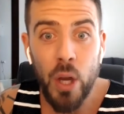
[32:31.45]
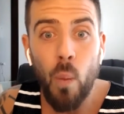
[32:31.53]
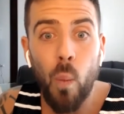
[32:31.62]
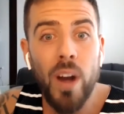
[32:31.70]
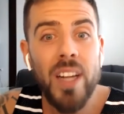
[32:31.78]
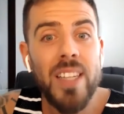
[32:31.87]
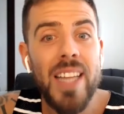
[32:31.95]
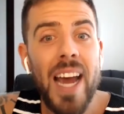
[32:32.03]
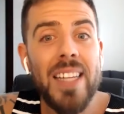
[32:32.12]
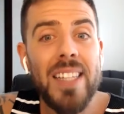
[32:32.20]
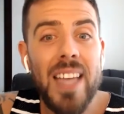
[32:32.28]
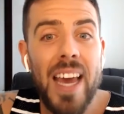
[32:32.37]
What does
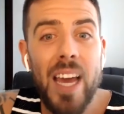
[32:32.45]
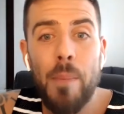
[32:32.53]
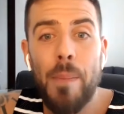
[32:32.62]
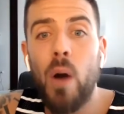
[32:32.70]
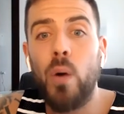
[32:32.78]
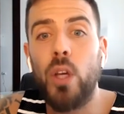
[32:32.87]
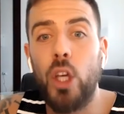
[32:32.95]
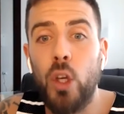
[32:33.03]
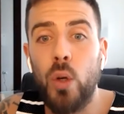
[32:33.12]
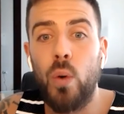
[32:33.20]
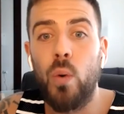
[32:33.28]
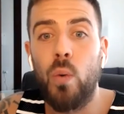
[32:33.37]
that say about
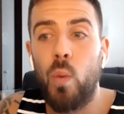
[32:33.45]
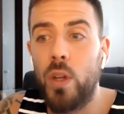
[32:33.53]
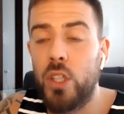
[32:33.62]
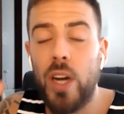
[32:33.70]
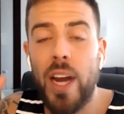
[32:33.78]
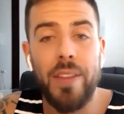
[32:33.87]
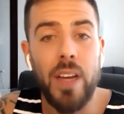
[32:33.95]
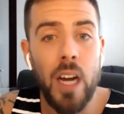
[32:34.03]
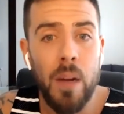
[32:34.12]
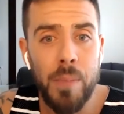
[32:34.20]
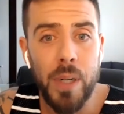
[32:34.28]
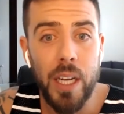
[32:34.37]
you once you're at the
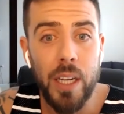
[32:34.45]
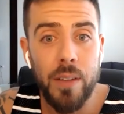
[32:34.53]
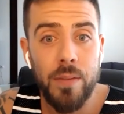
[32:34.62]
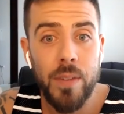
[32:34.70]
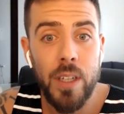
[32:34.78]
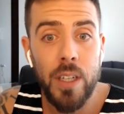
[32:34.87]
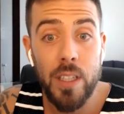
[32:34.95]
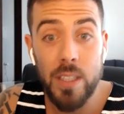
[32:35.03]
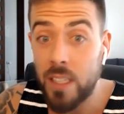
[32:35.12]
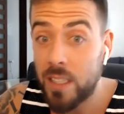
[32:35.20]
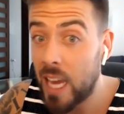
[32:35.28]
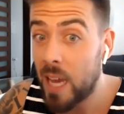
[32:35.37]
company? Does
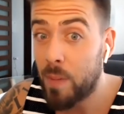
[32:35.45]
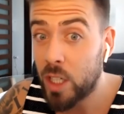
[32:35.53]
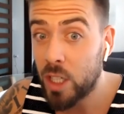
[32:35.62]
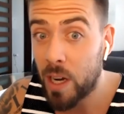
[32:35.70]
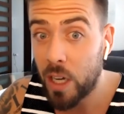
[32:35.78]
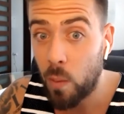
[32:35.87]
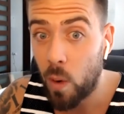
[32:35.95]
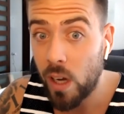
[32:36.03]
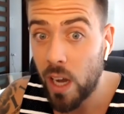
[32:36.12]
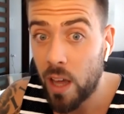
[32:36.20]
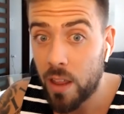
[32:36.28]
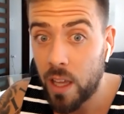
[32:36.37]
it say much about your
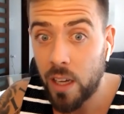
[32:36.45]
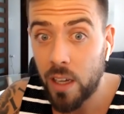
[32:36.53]
work ethic?